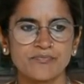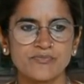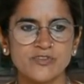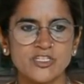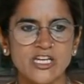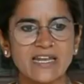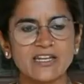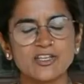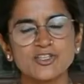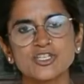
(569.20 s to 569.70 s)

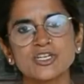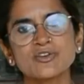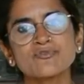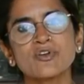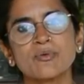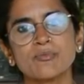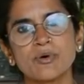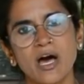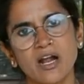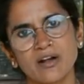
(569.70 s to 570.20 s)
challenging
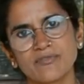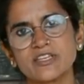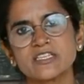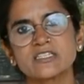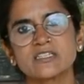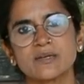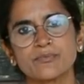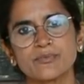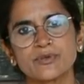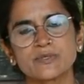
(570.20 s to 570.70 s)
from a
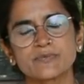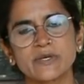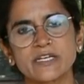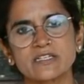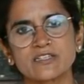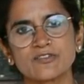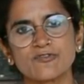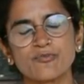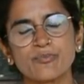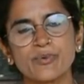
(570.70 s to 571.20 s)
harvesting
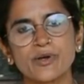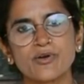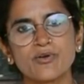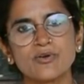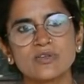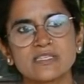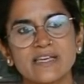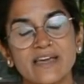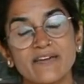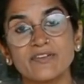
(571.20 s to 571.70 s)
perspective,
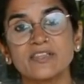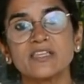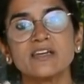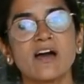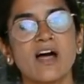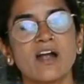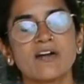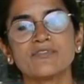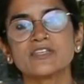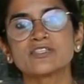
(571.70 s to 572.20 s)
because everything
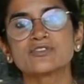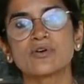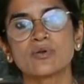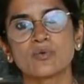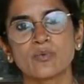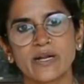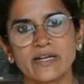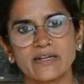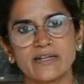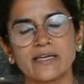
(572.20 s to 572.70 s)
harvests
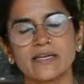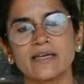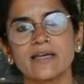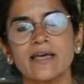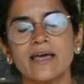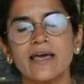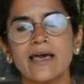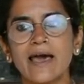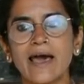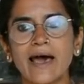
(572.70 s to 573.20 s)
on one day.
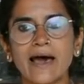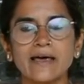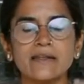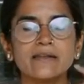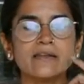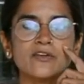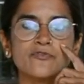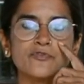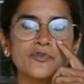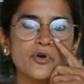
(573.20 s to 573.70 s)
And
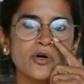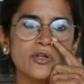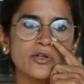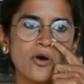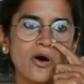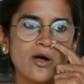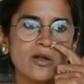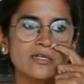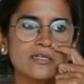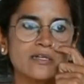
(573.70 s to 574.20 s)
if you are
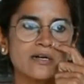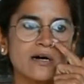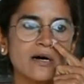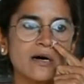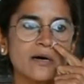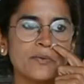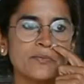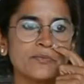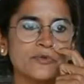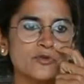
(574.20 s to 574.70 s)

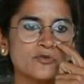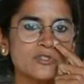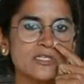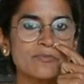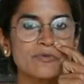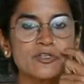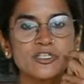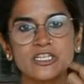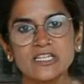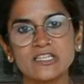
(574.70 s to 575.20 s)
not
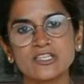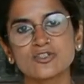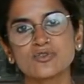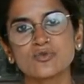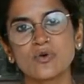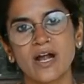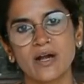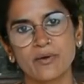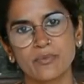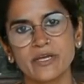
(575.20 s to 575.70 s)
using machines
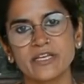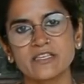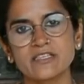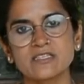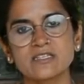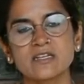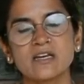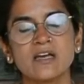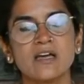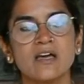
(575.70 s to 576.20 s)
to
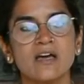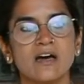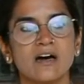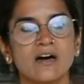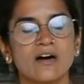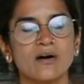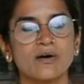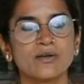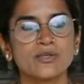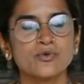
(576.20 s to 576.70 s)
harvest,
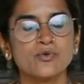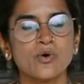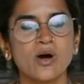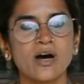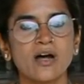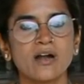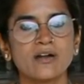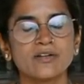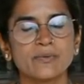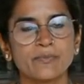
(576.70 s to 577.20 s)
you
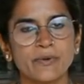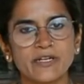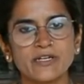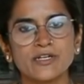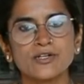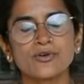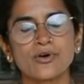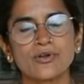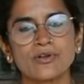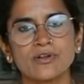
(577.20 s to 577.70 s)
are
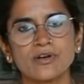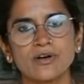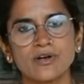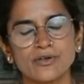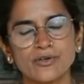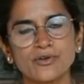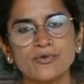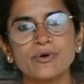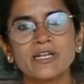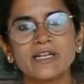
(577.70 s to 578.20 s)
dependent
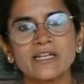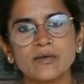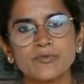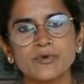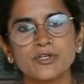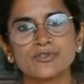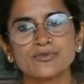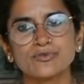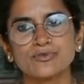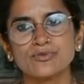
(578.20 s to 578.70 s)
on human
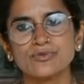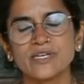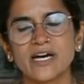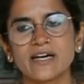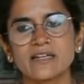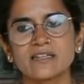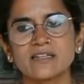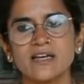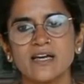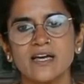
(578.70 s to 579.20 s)
labor to do
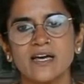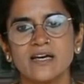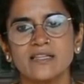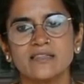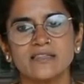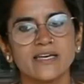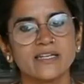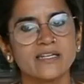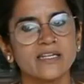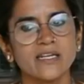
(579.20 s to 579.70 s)
that.
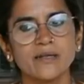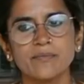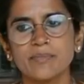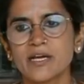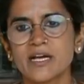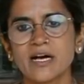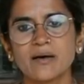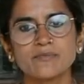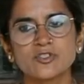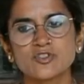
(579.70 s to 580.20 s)
Then it
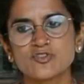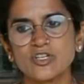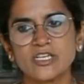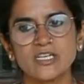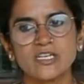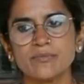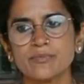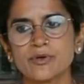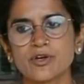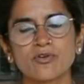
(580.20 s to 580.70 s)
becomes
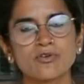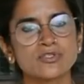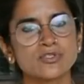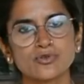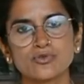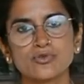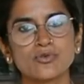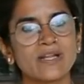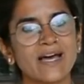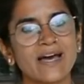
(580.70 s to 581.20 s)
tricky because
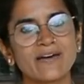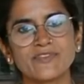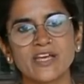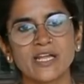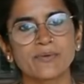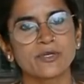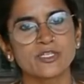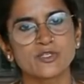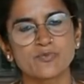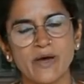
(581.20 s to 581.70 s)
you don't have
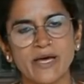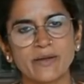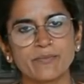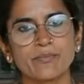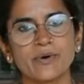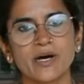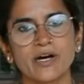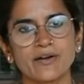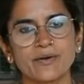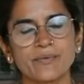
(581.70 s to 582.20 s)
that much
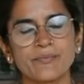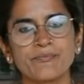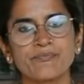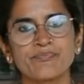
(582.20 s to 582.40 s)
manpower.